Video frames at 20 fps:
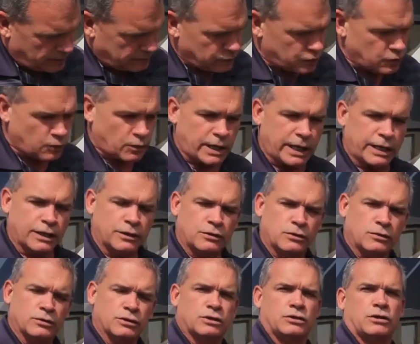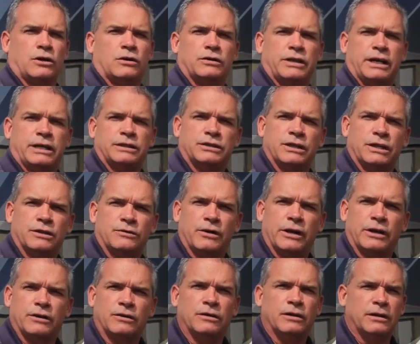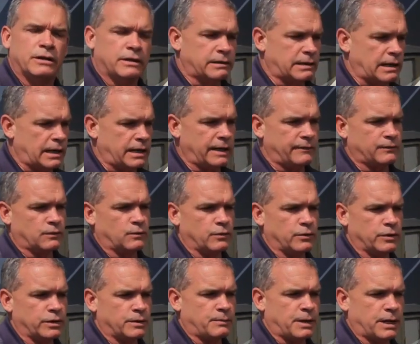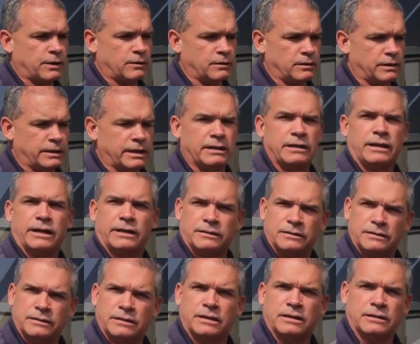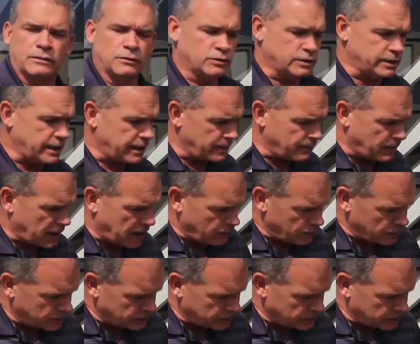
So what I can do is start that generator, not have to worry about losing any power